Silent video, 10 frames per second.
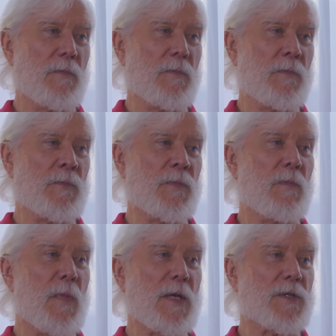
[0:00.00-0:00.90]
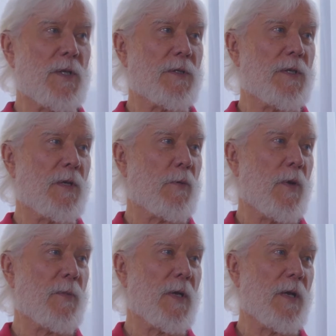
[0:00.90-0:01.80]
make sense out of
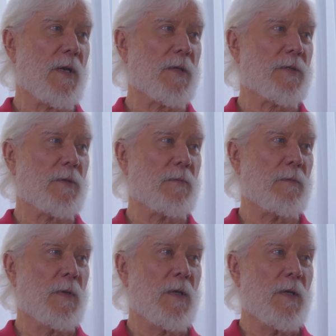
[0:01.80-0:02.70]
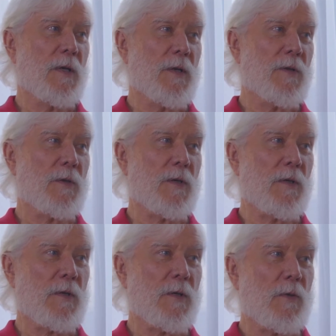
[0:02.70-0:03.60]
quantum mechanics. You can
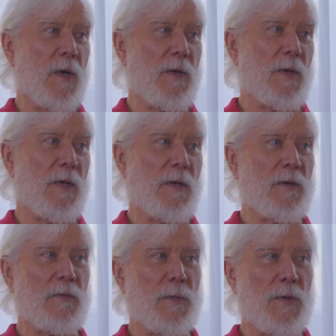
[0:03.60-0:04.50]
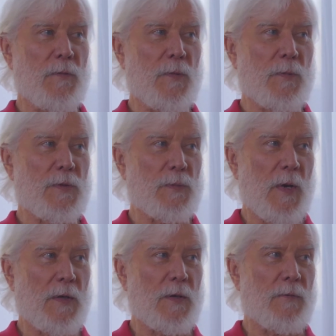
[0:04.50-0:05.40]
look at quantum mechanics from a different
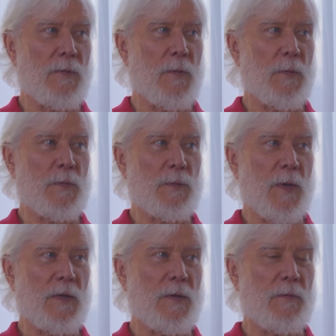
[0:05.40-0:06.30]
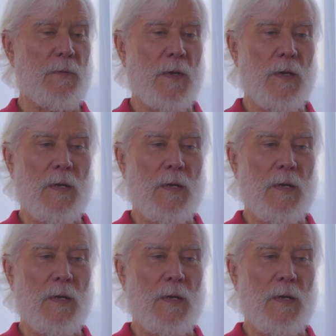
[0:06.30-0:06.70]
perspective, from a perspective